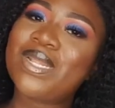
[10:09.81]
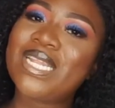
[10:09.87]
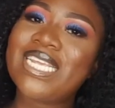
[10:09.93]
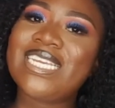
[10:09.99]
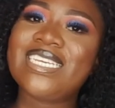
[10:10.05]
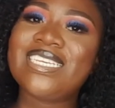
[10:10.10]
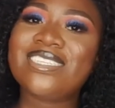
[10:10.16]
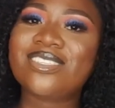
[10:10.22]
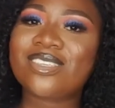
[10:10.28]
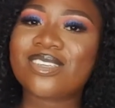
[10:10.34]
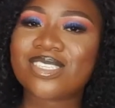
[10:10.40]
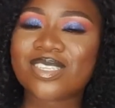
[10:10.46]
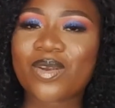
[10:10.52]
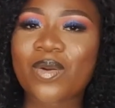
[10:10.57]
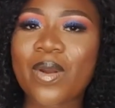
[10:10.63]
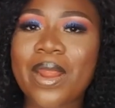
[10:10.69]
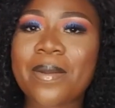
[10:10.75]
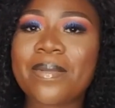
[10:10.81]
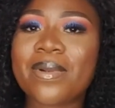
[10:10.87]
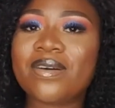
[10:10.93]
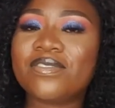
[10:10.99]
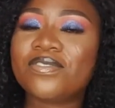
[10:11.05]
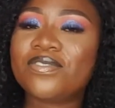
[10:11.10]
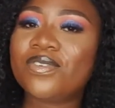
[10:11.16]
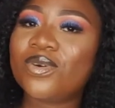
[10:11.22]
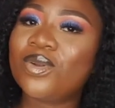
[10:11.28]
Please subscribe
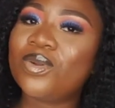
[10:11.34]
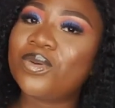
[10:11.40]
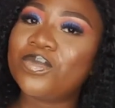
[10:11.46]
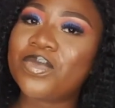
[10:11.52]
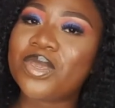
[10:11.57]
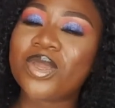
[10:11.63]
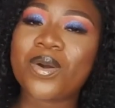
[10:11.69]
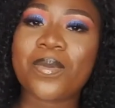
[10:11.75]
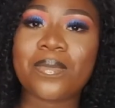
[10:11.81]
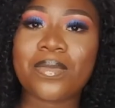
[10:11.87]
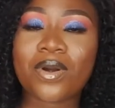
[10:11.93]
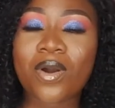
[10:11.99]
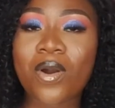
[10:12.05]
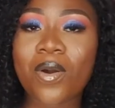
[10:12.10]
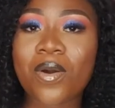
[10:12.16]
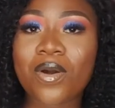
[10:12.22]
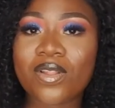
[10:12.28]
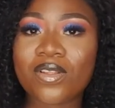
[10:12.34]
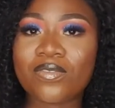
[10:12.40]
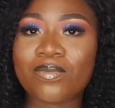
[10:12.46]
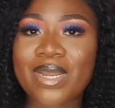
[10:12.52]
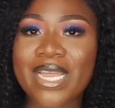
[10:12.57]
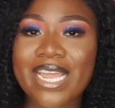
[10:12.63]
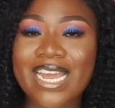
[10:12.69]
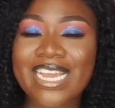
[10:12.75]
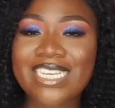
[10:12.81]
and follow me on all of
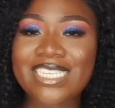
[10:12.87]
my